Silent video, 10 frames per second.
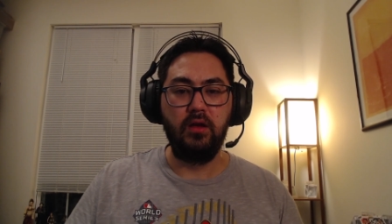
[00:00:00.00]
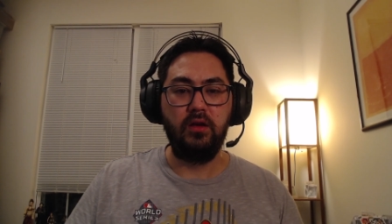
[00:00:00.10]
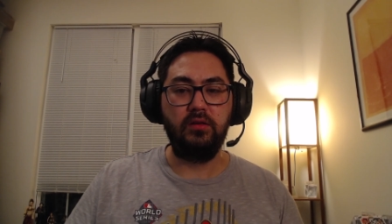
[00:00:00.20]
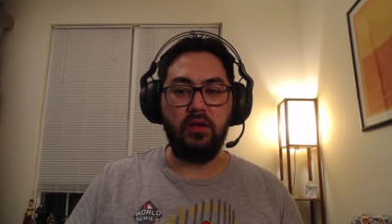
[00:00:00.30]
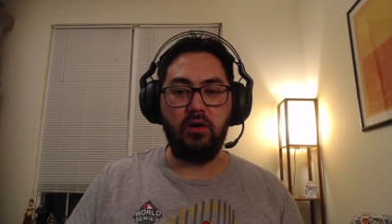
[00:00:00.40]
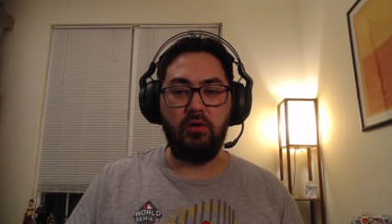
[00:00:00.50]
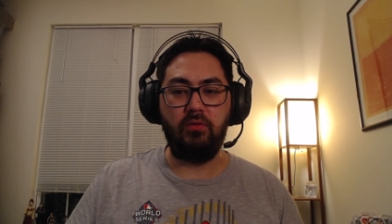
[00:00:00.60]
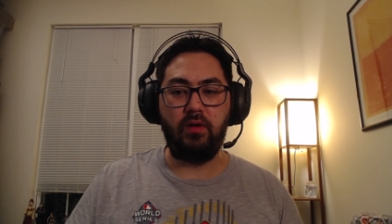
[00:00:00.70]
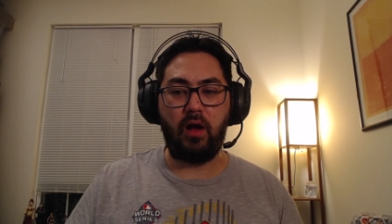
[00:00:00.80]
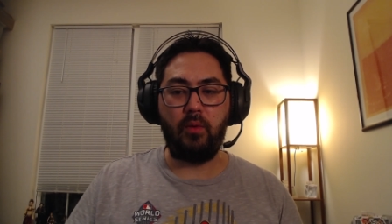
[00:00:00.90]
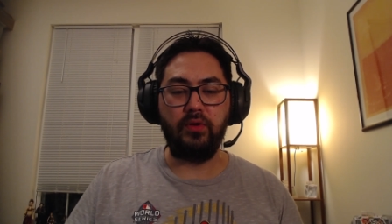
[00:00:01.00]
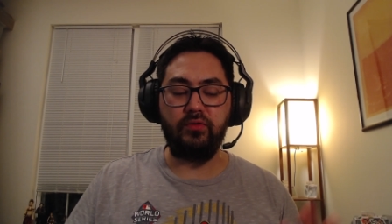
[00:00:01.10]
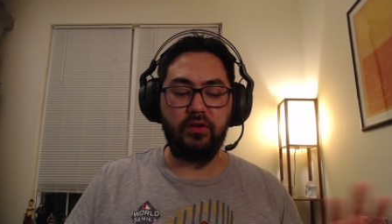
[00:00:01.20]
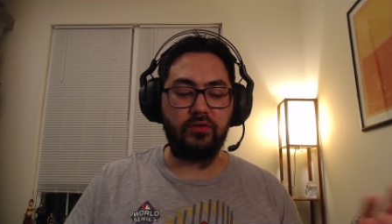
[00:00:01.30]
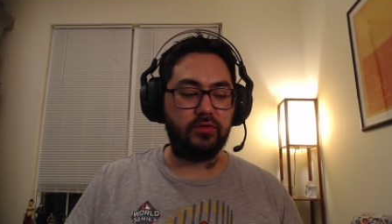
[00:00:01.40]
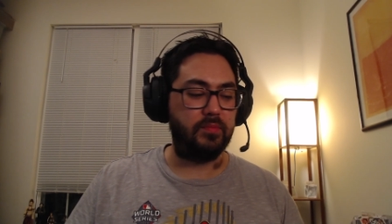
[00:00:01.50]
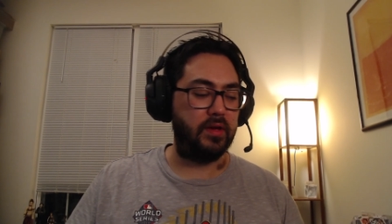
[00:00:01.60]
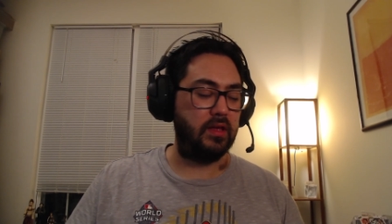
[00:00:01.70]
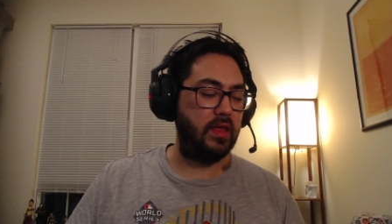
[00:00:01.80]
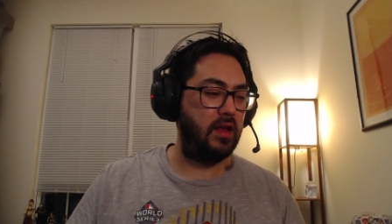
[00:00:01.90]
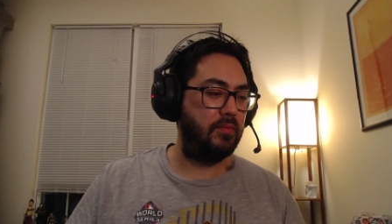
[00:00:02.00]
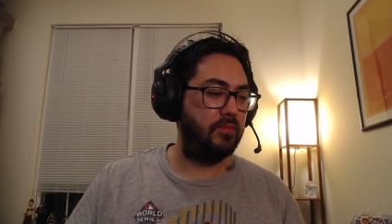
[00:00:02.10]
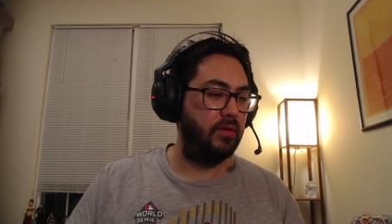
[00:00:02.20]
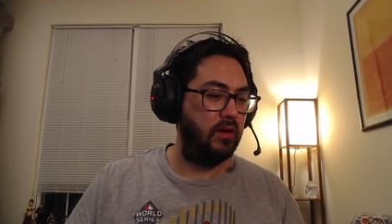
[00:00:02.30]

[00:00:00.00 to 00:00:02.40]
so I wasn't really interested in picking that up.